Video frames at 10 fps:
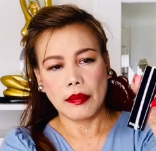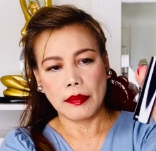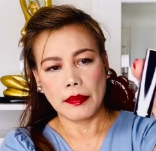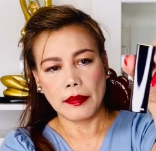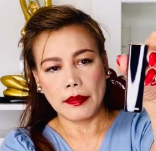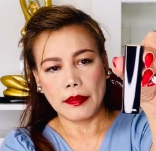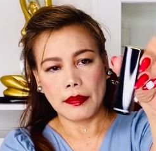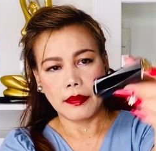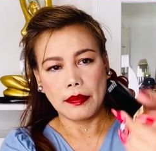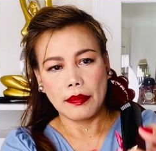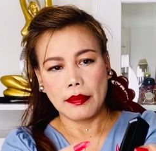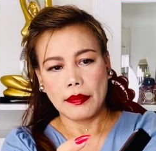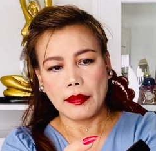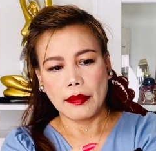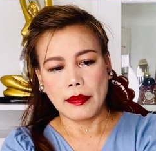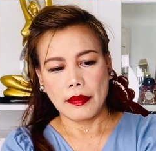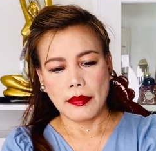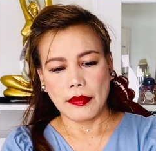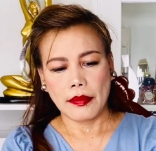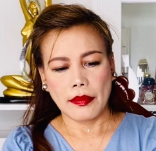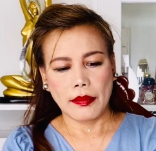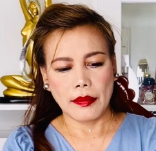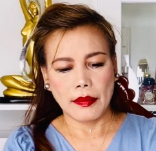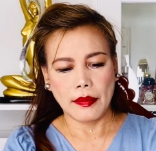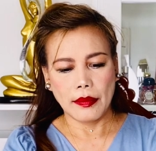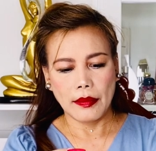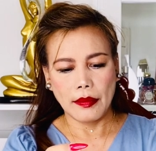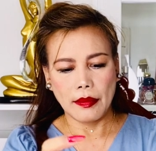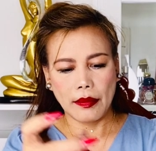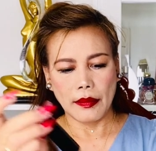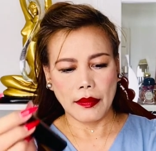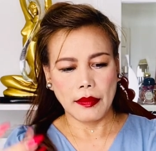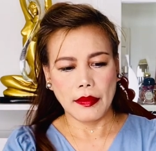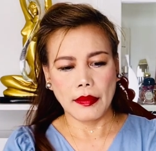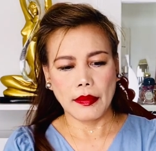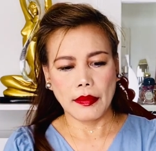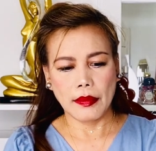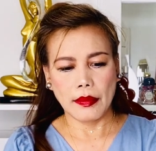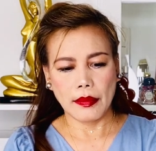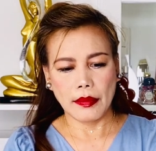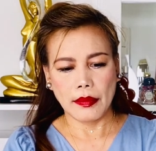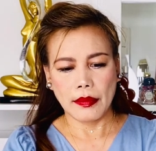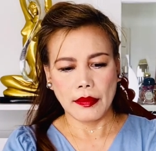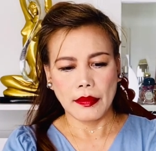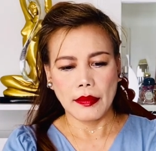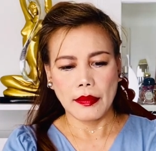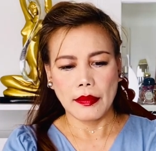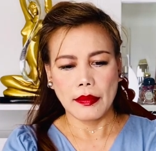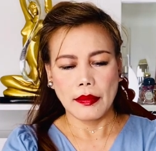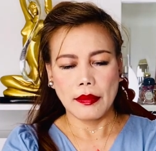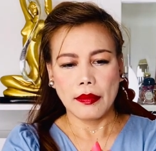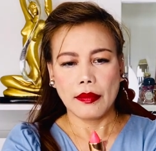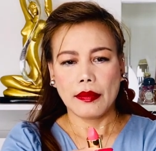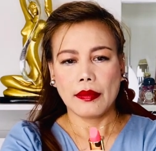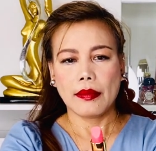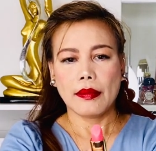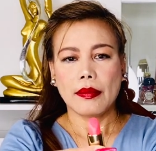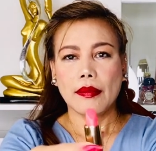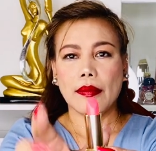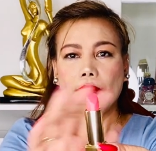Nothing is said.